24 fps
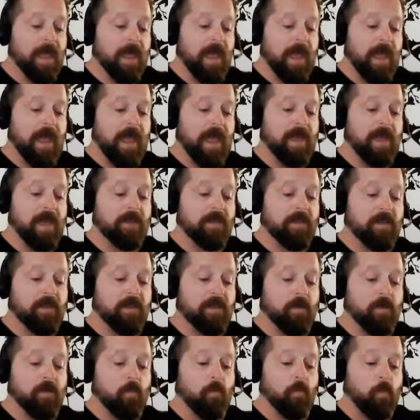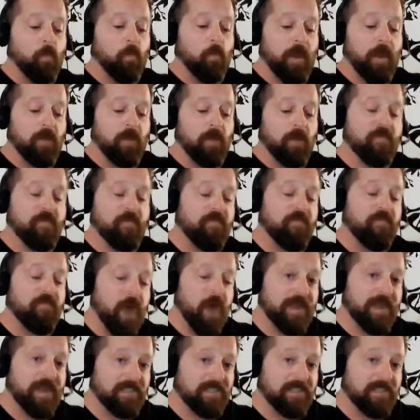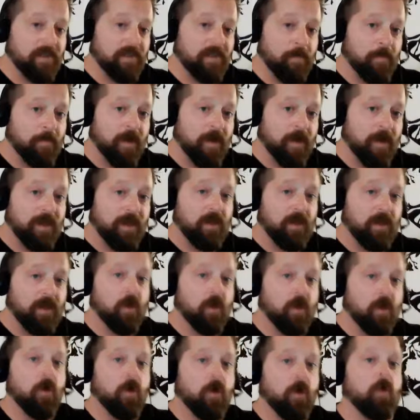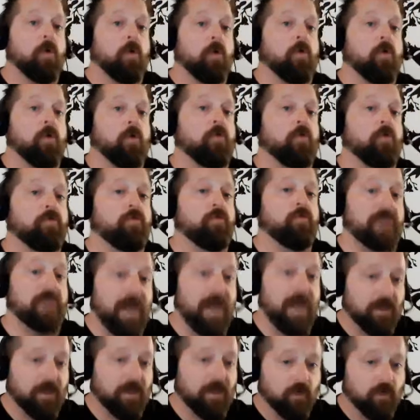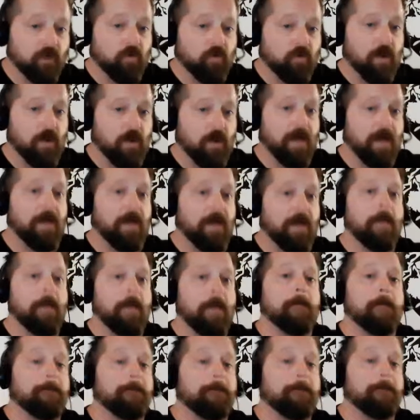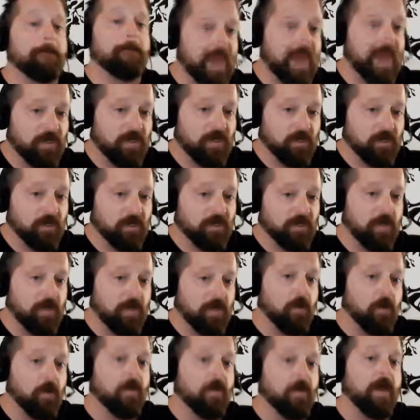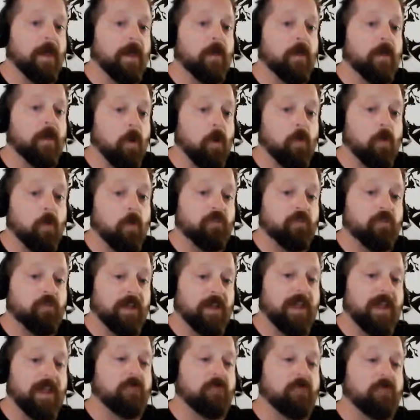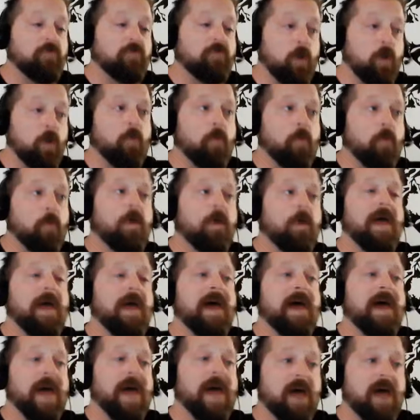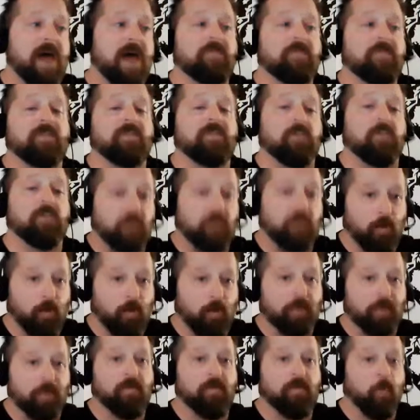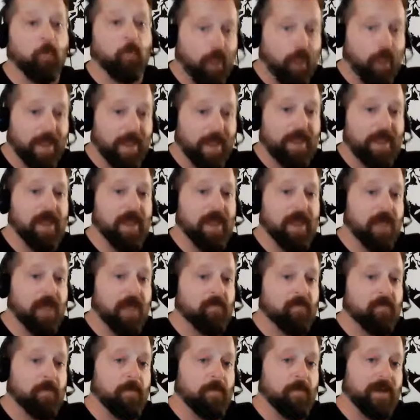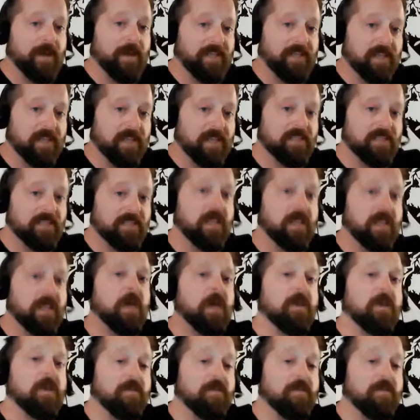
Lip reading: And when you find somebody who's extra matches, and you're like, oh shit, and you don't have to do it the way everybody does it. You